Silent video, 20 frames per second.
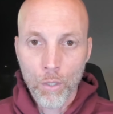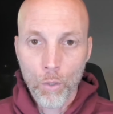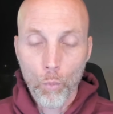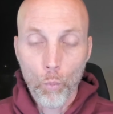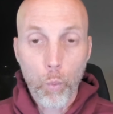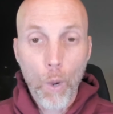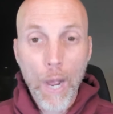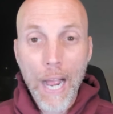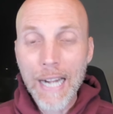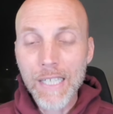
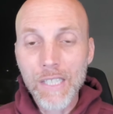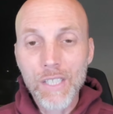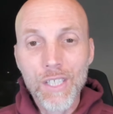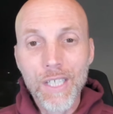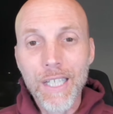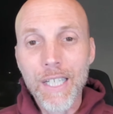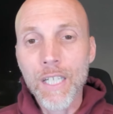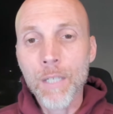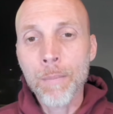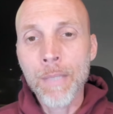Why does
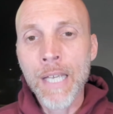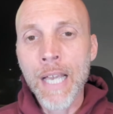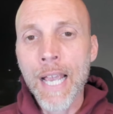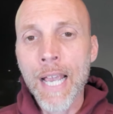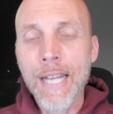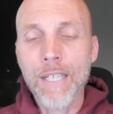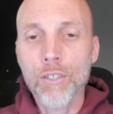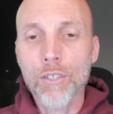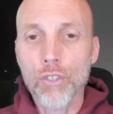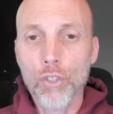the enemy
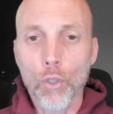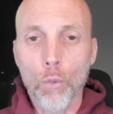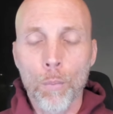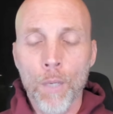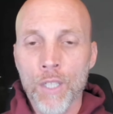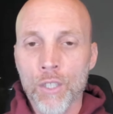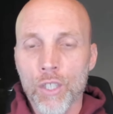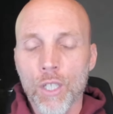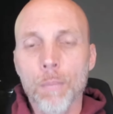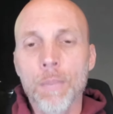hate it so
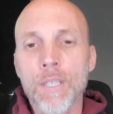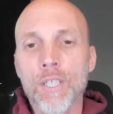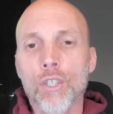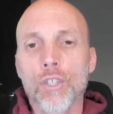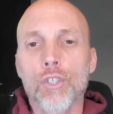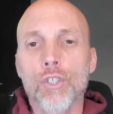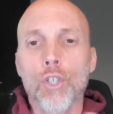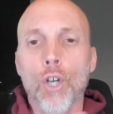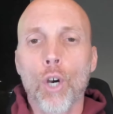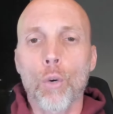much? Let me
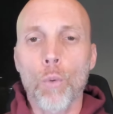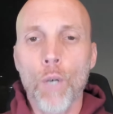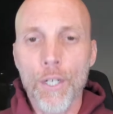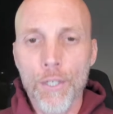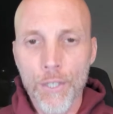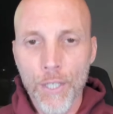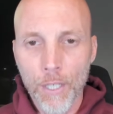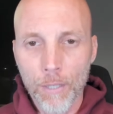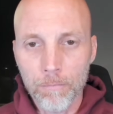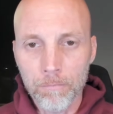just start
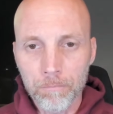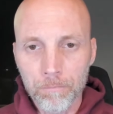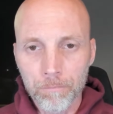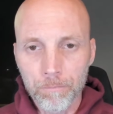right there.